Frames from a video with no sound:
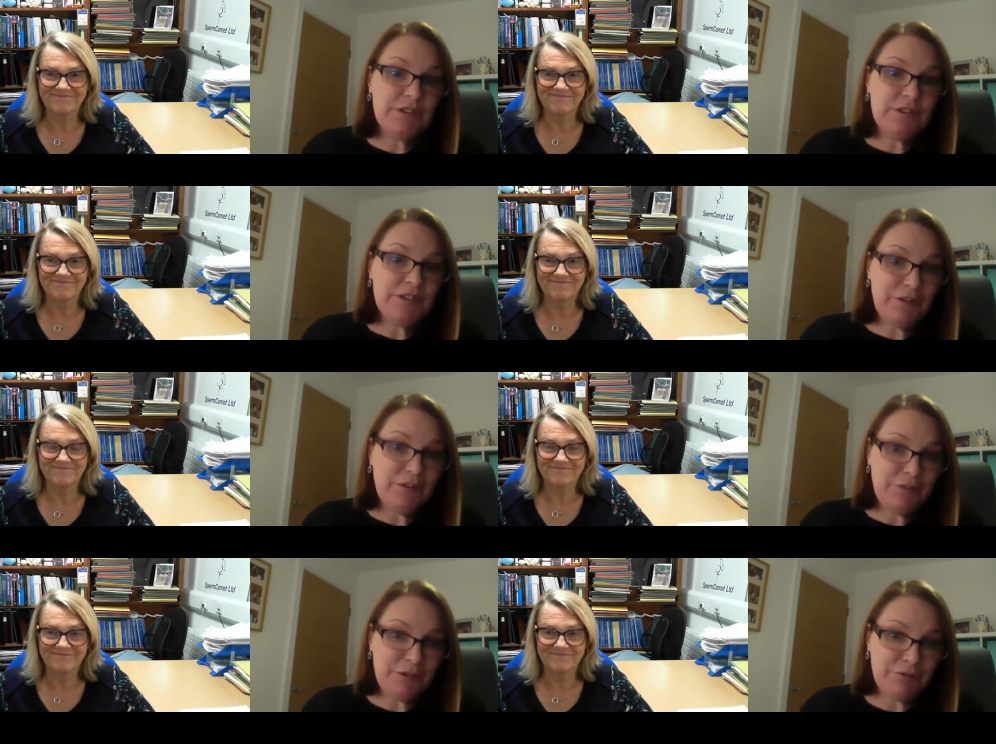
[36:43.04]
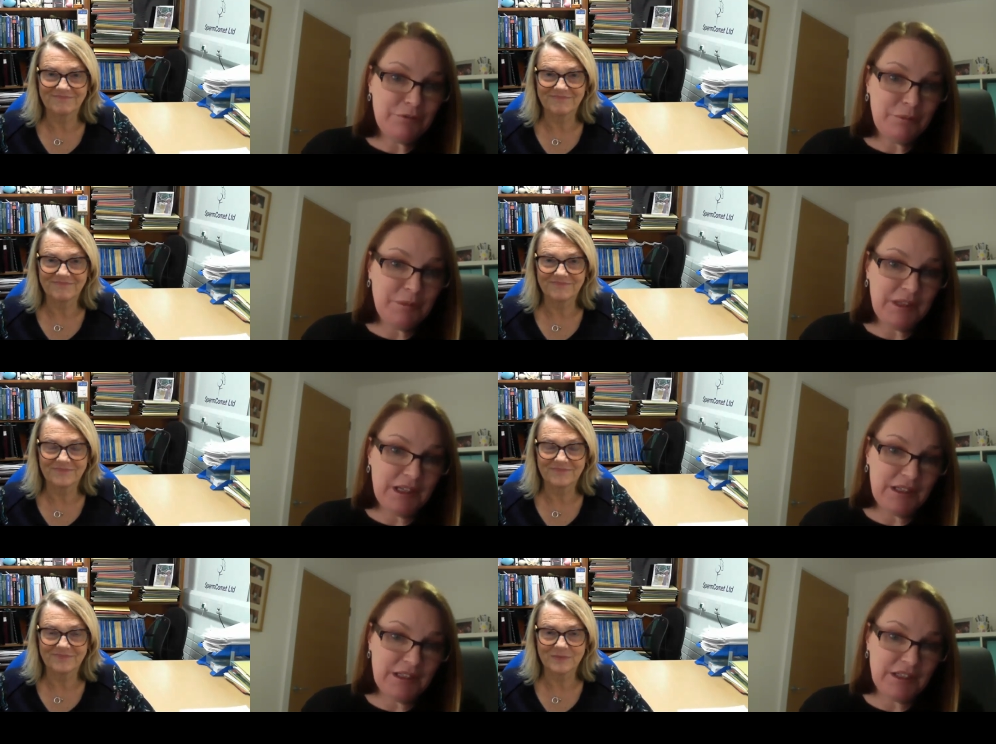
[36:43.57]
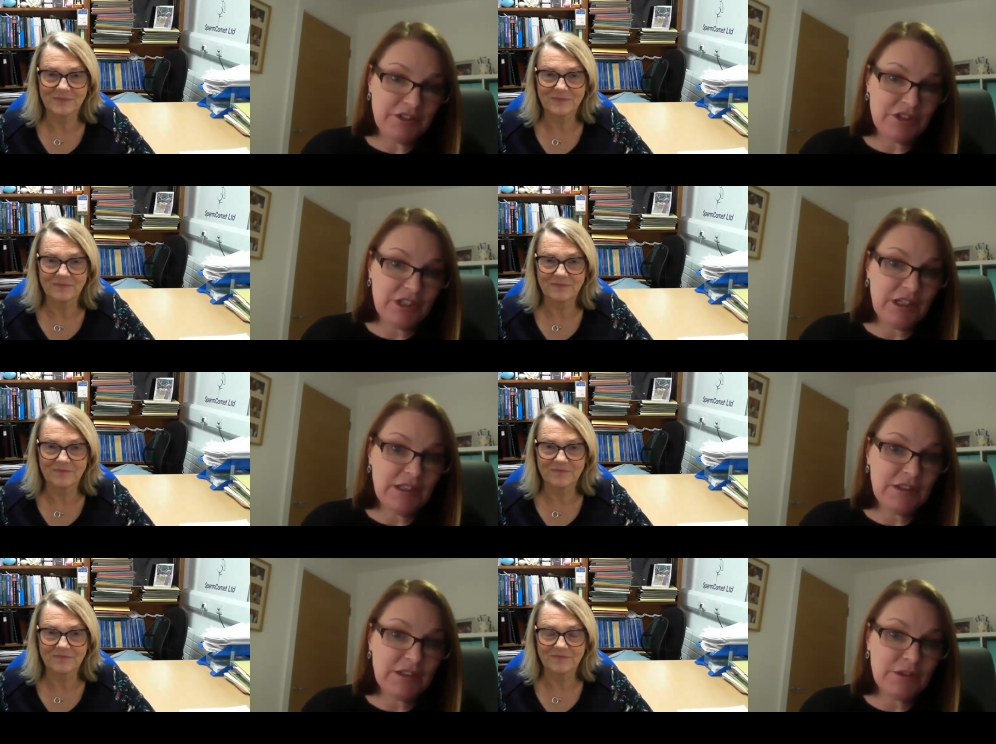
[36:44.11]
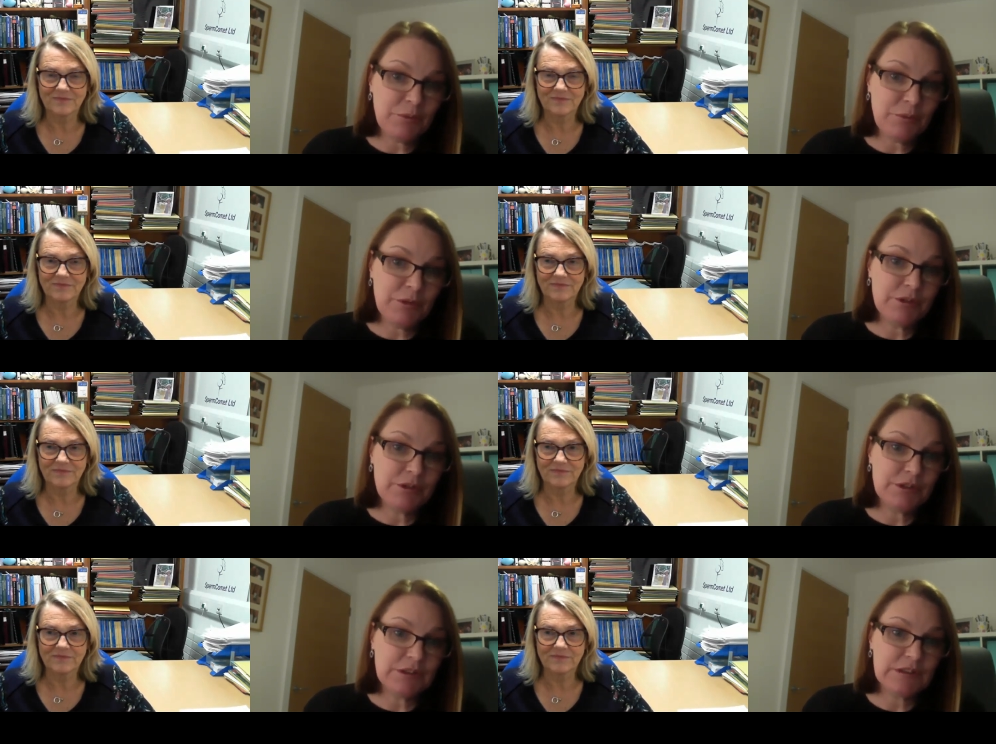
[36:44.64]
Speaker 1: nothing from the N H S. We're on
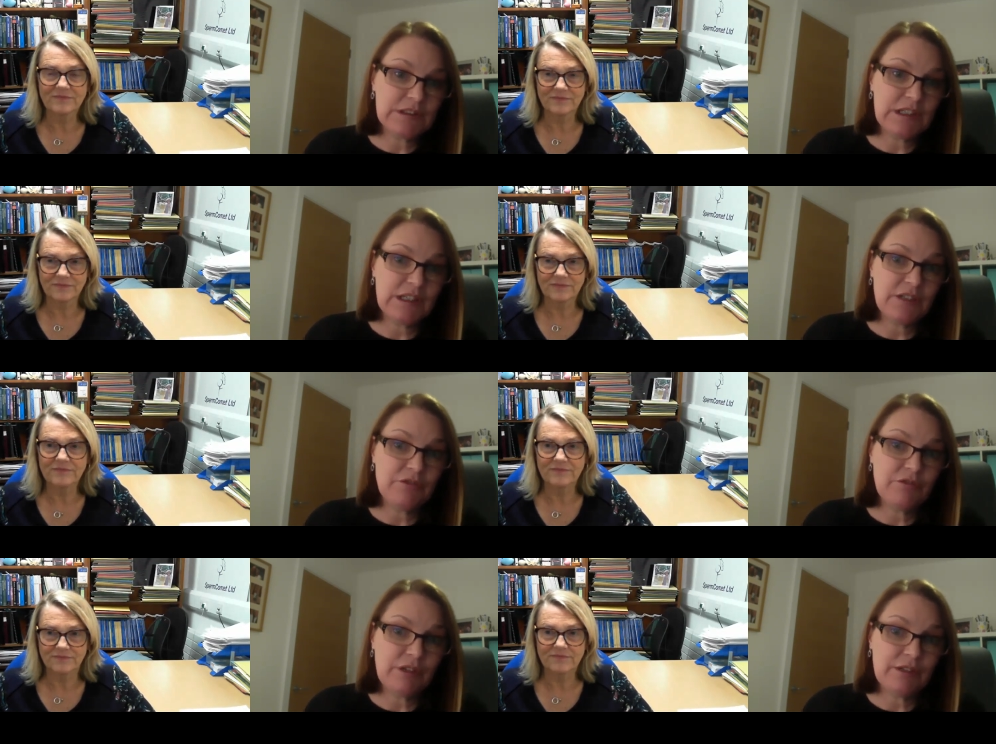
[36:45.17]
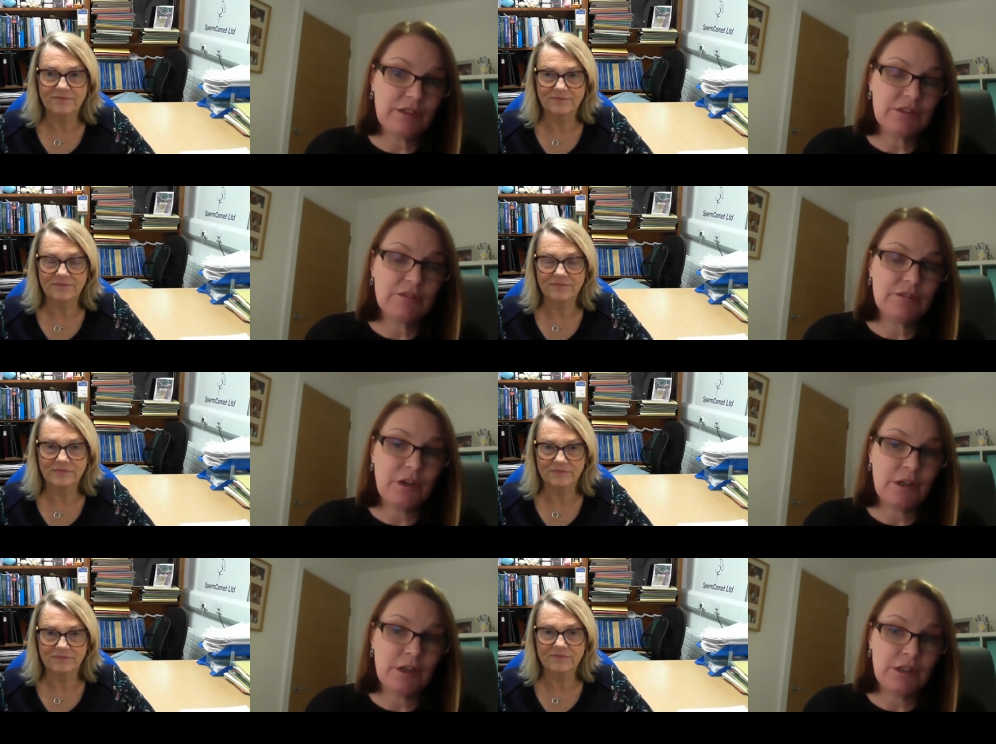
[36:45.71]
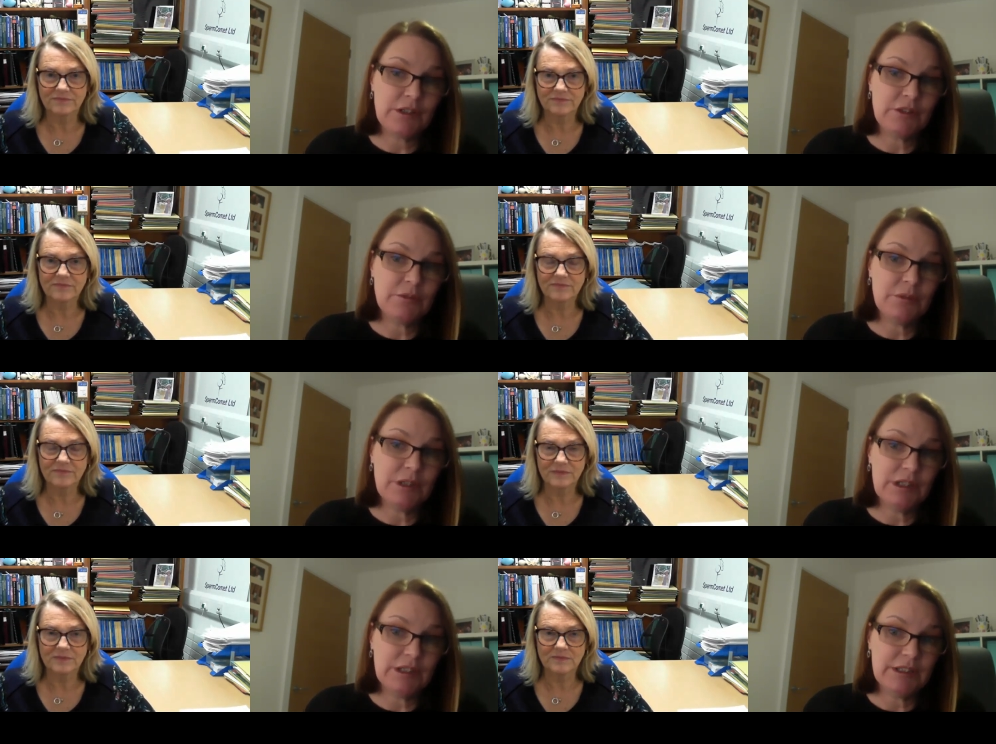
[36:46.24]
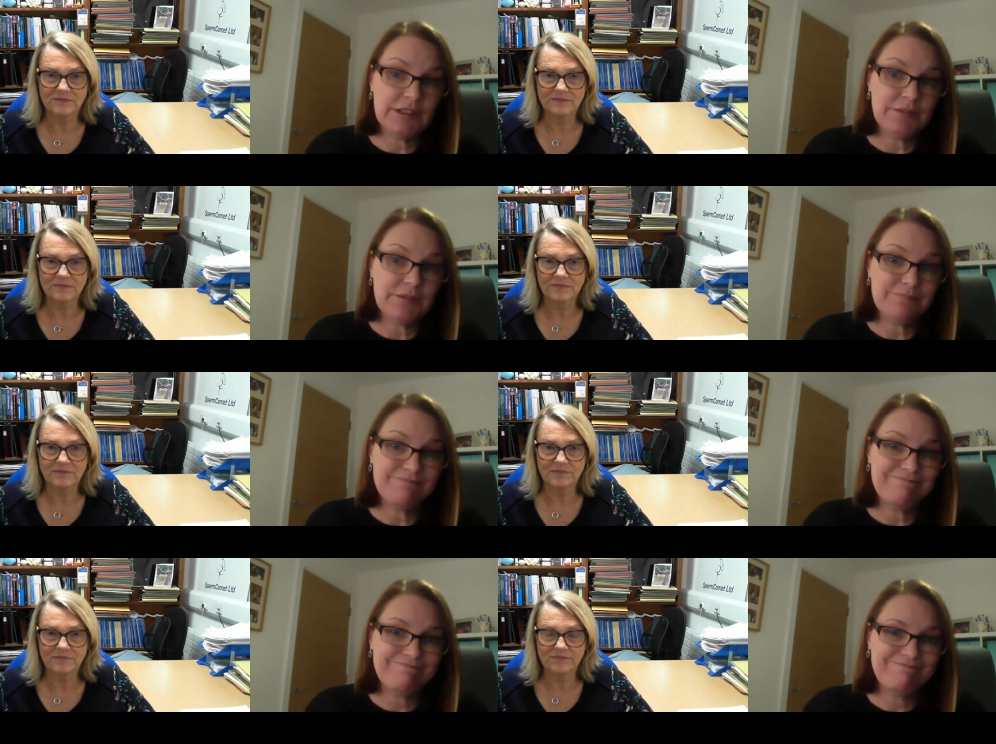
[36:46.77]
our second round of I U I.
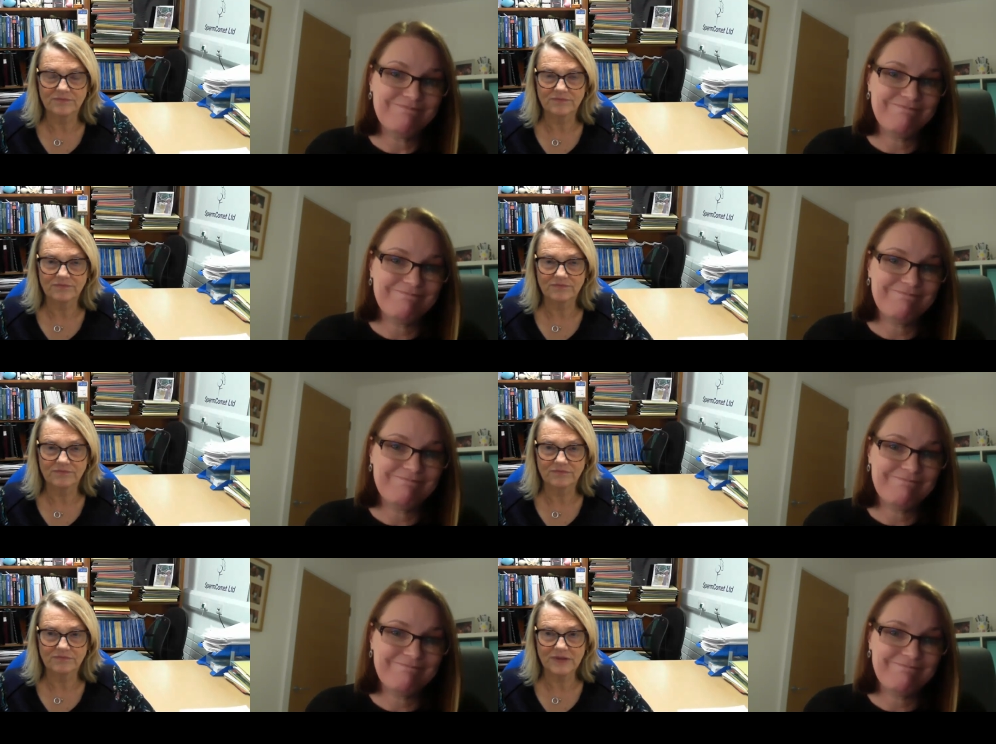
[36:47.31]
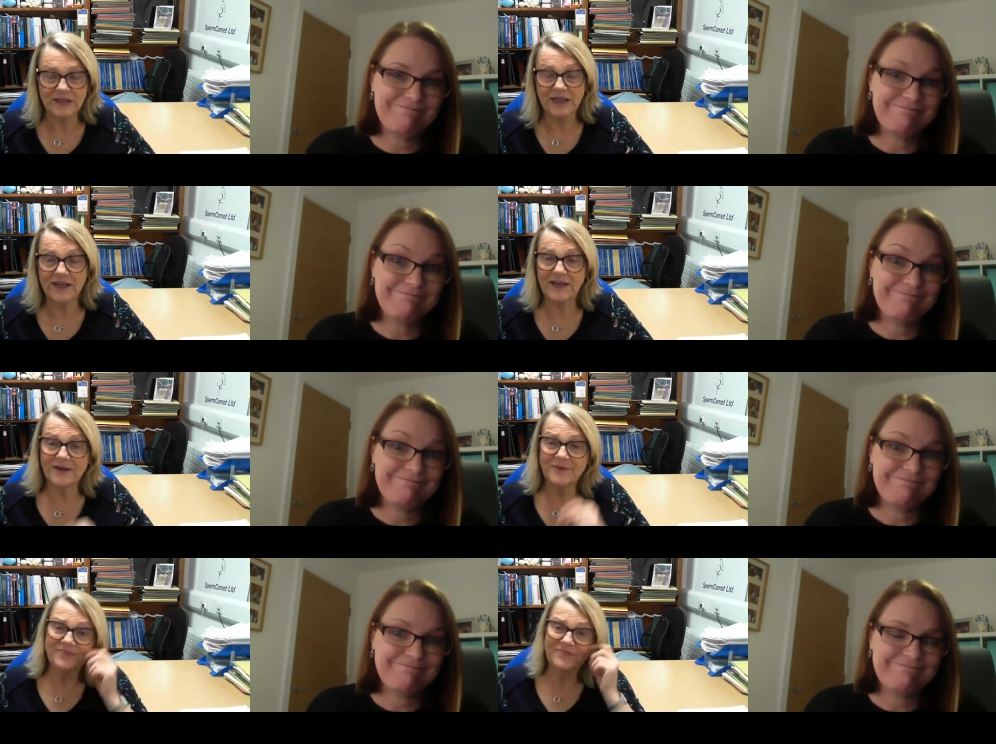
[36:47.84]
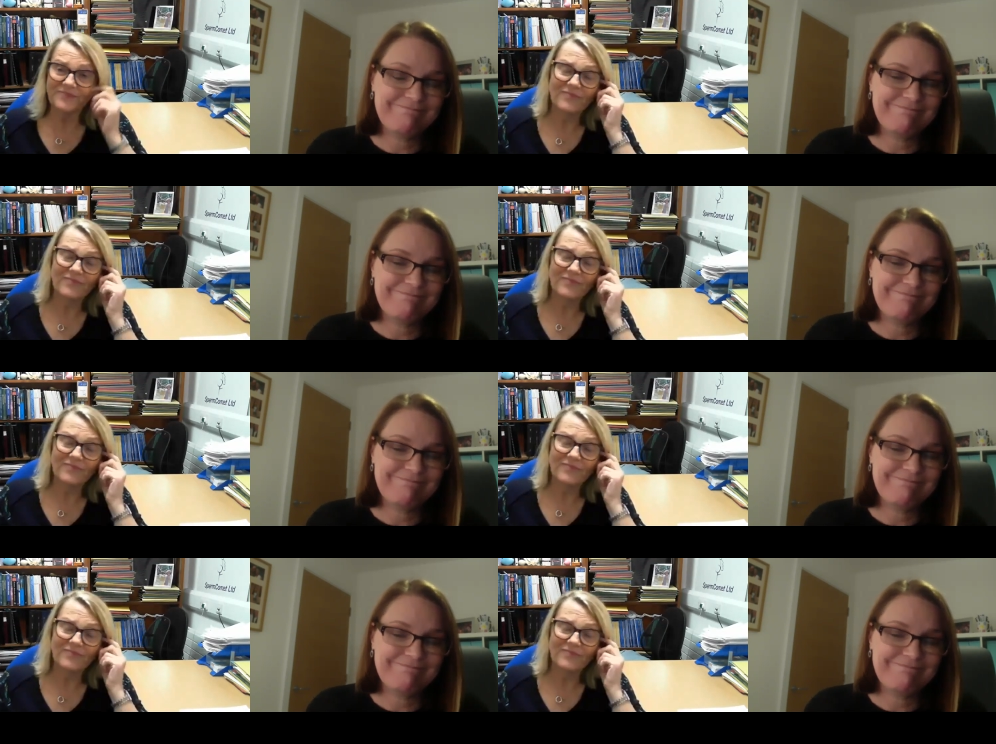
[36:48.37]
Speaker 2: Yeah,